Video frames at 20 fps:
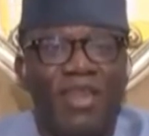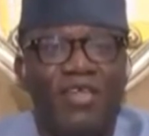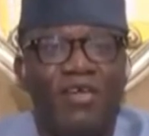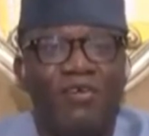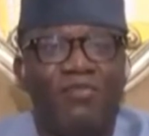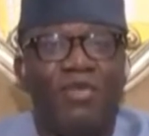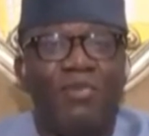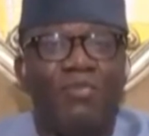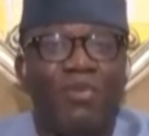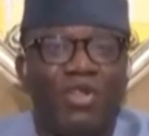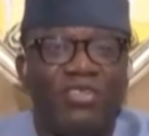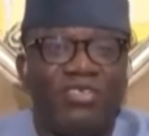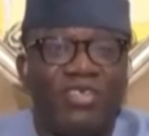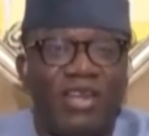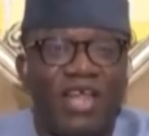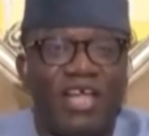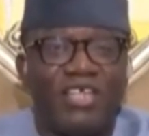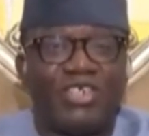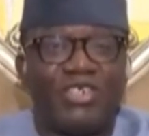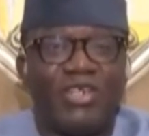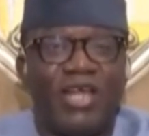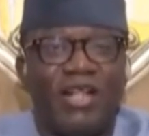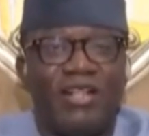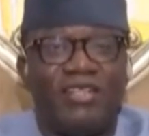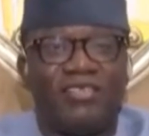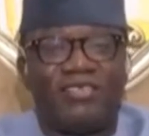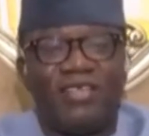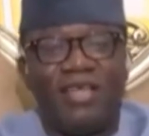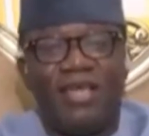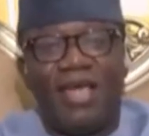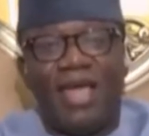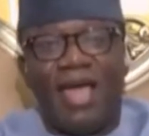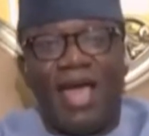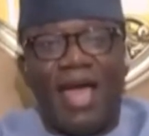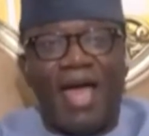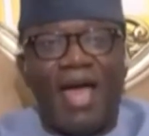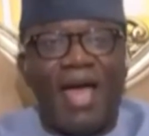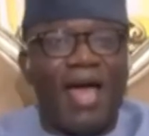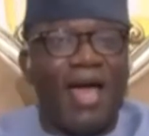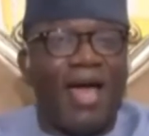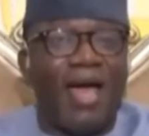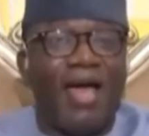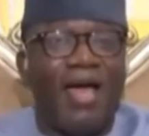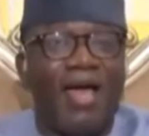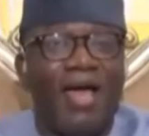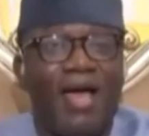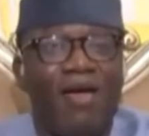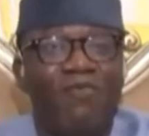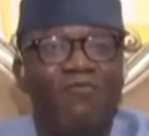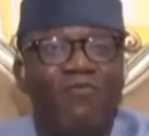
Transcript: of the multinationals are